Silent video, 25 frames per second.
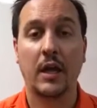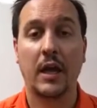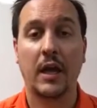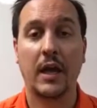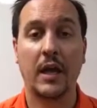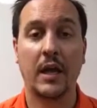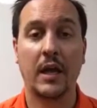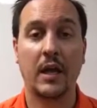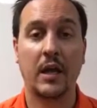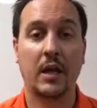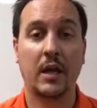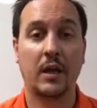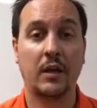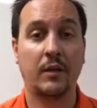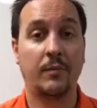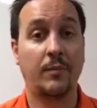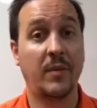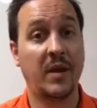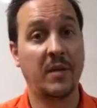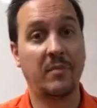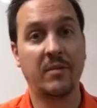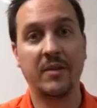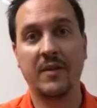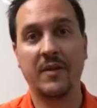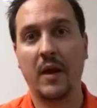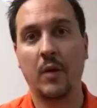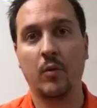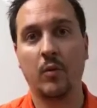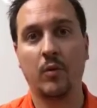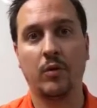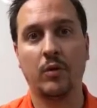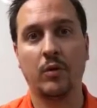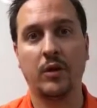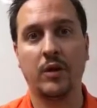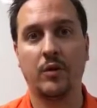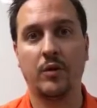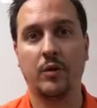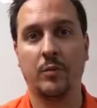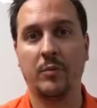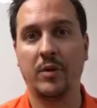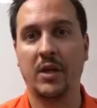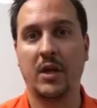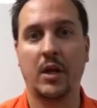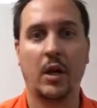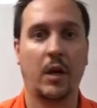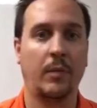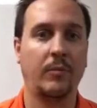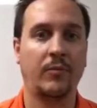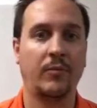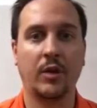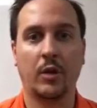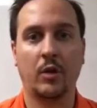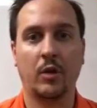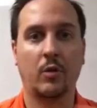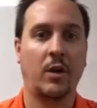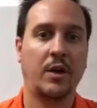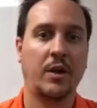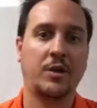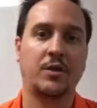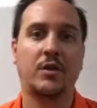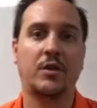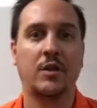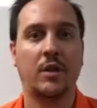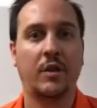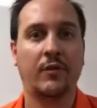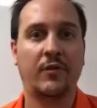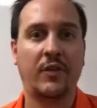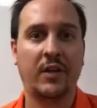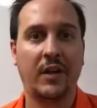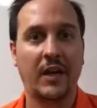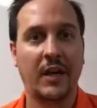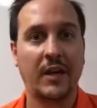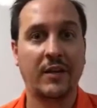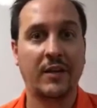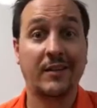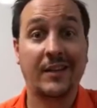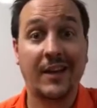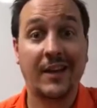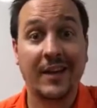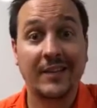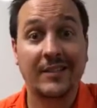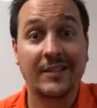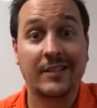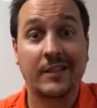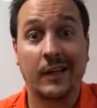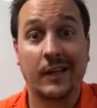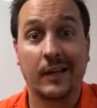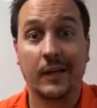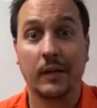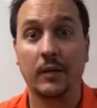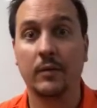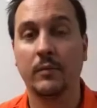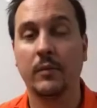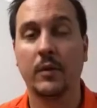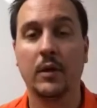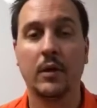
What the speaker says: and maybe that will either become the question of the day the next day.